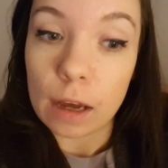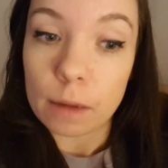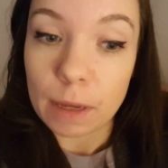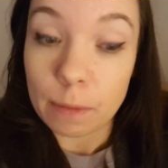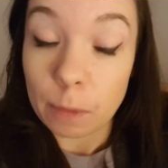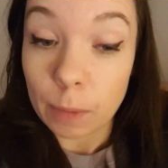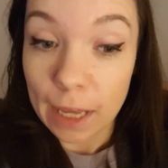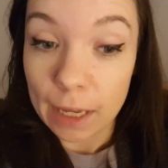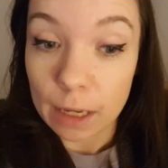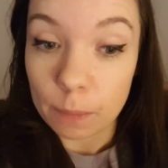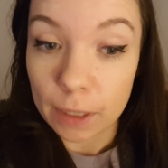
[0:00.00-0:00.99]
maybe
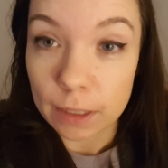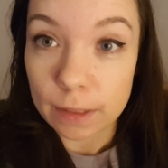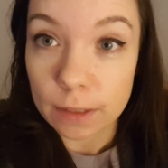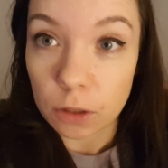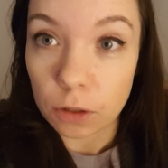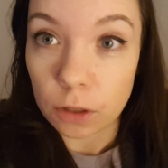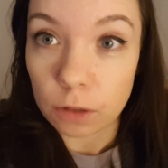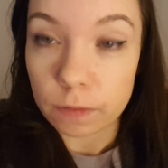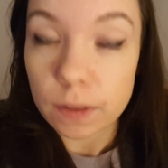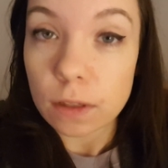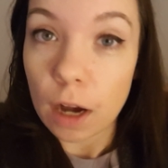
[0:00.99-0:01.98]
play a bit
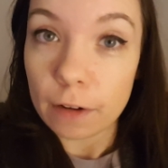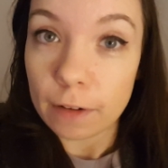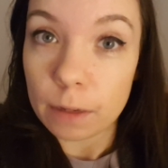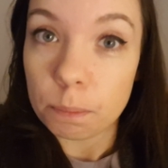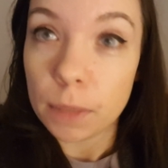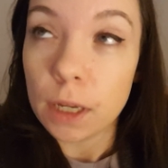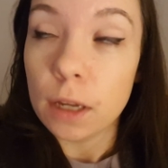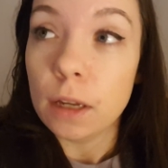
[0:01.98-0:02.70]
of Skyrim